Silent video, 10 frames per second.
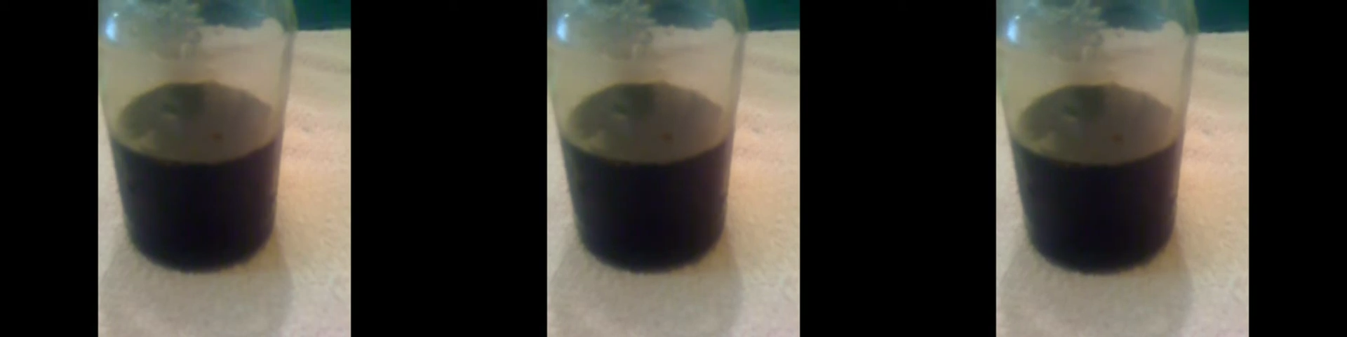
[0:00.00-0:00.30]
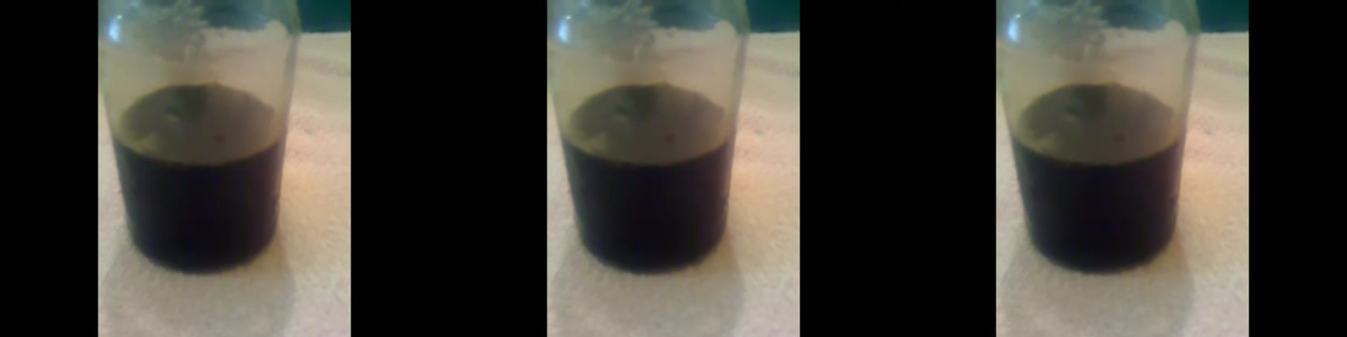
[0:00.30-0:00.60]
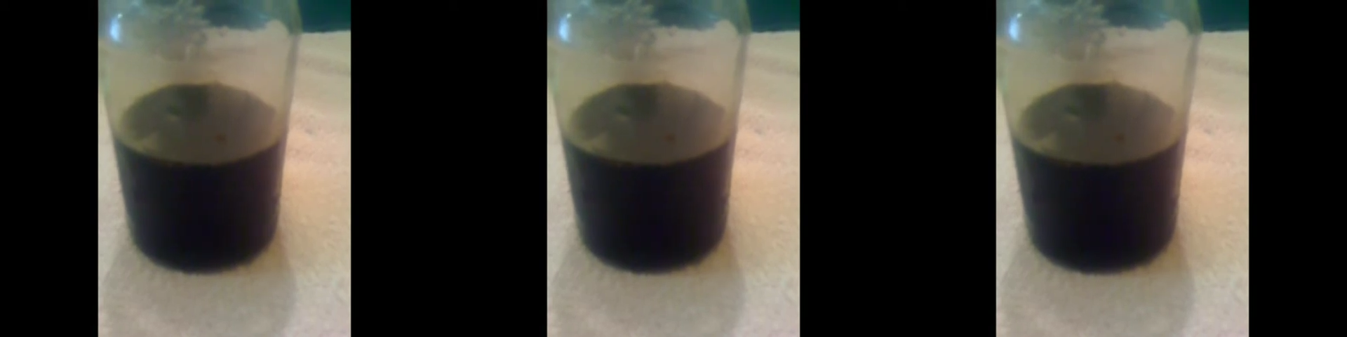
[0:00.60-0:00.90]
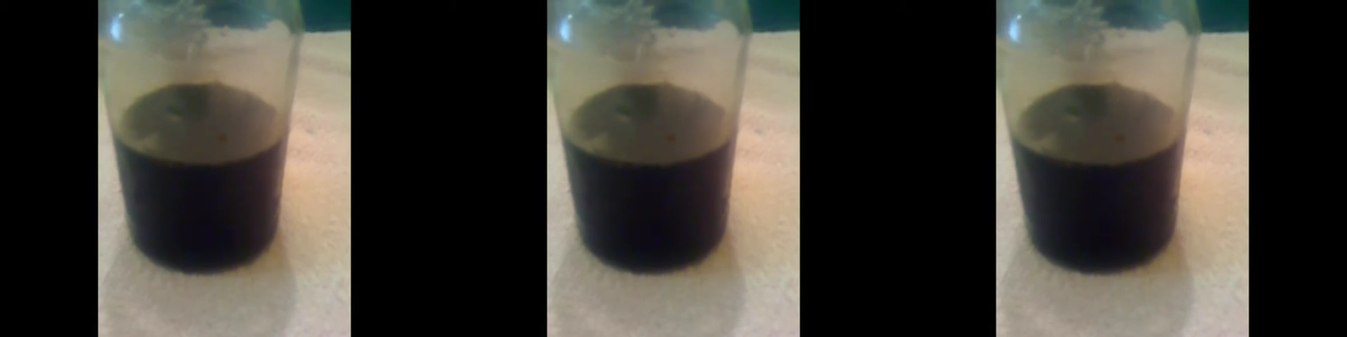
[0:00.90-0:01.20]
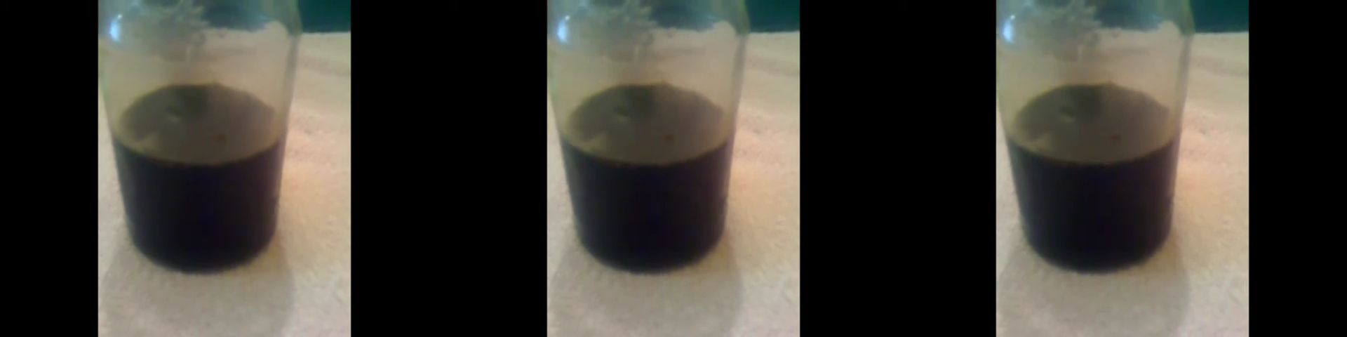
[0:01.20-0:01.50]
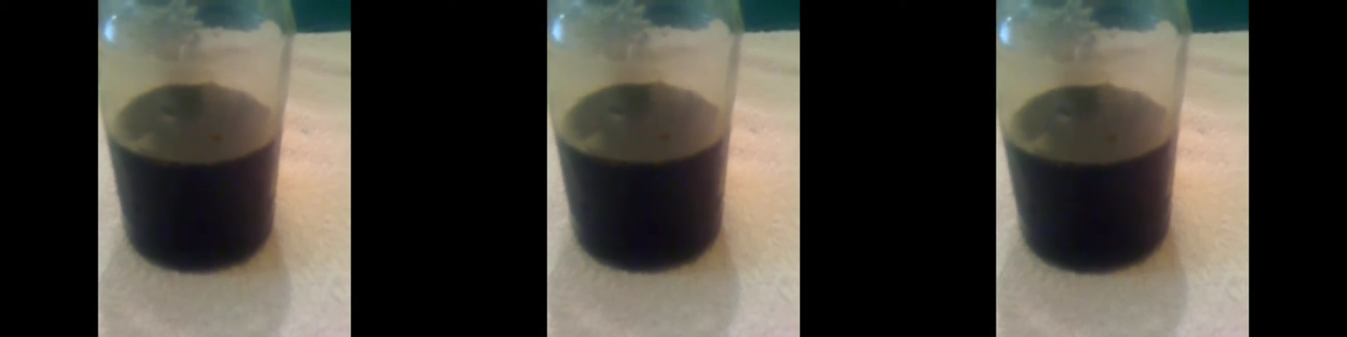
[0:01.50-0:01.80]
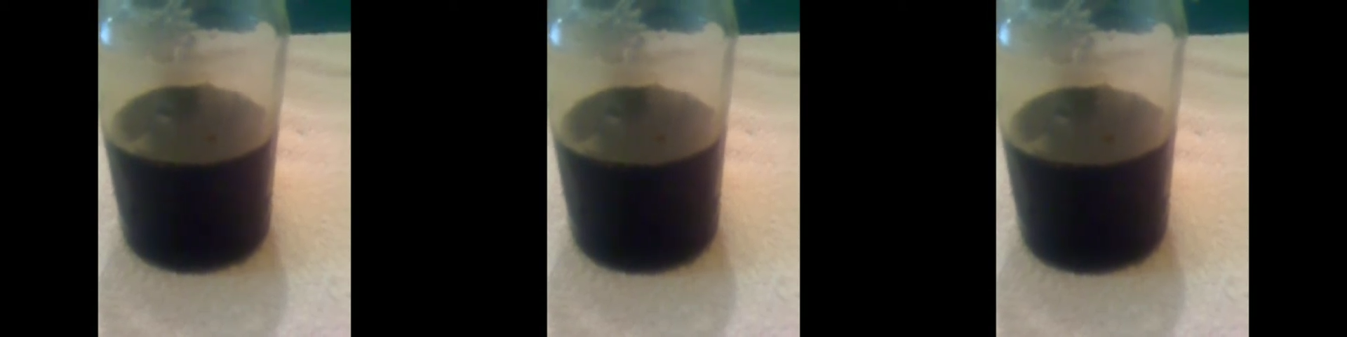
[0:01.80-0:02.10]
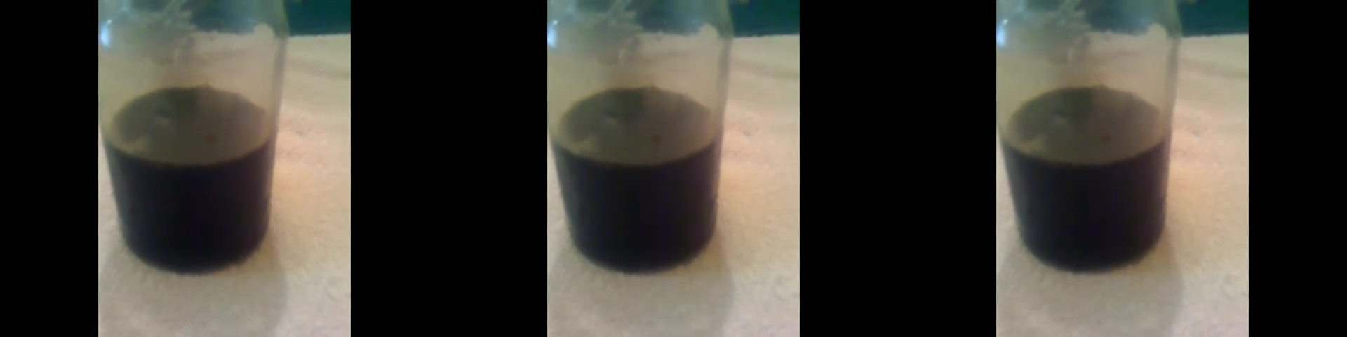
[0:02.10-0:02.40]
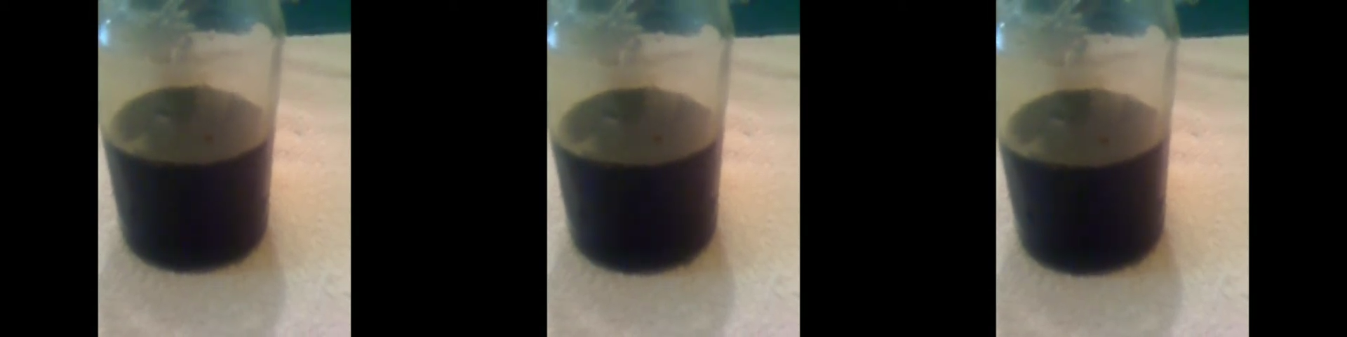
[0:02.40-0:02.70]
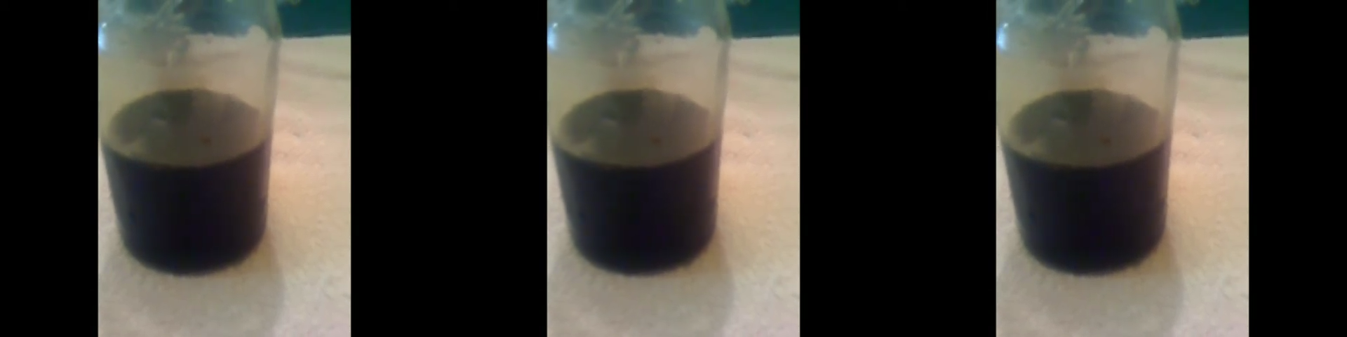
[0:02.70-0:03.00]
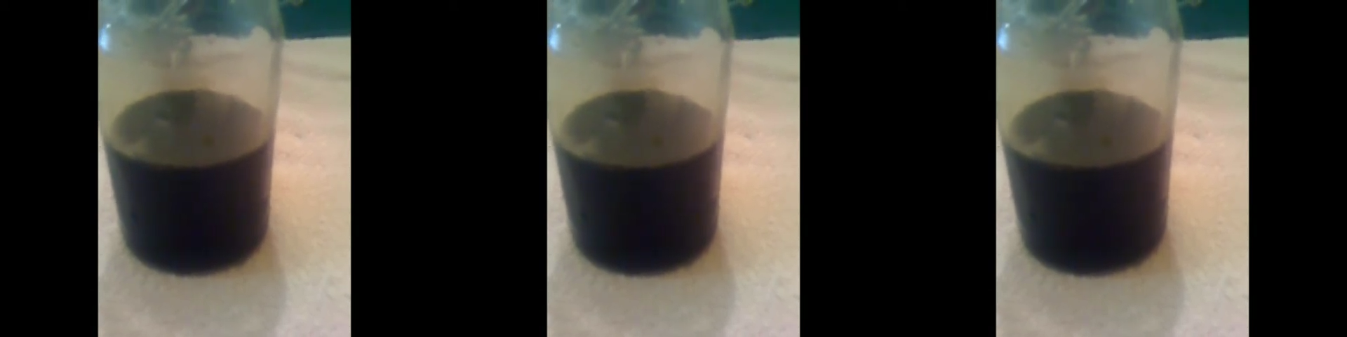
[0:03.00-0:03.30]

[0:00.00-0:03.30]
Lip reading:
Nobody's mouth can be seen.